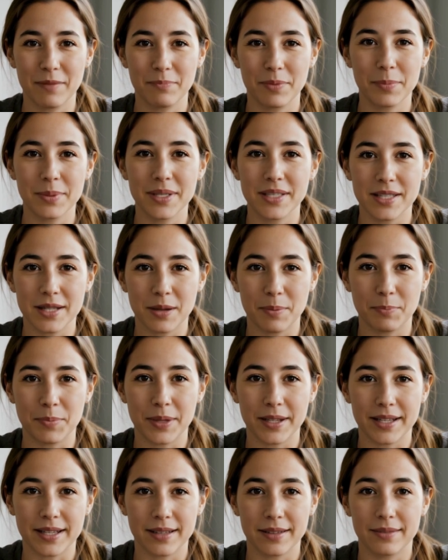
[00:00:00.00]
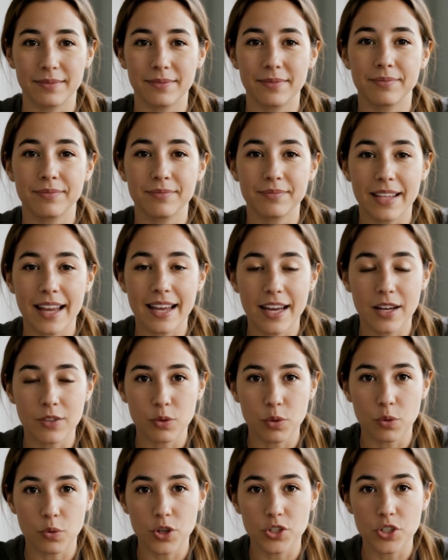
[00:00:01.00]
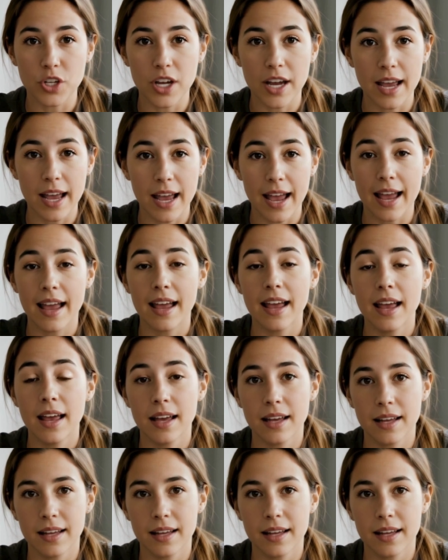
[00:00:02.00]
for watching, and I'll see you in the next